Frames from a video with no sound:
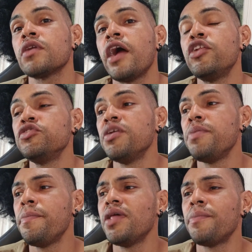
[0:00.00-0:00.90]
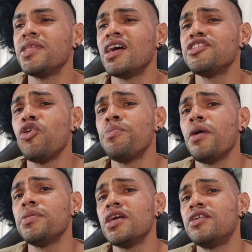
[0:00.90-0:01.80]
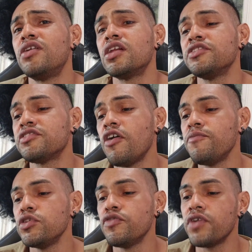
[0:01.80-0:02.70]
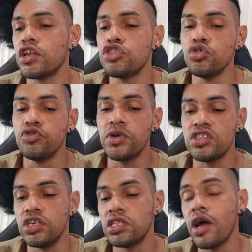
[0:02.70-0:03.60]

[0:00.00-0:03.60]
I know some people appetites open up later on and stuff, but you've got to choose what you eat.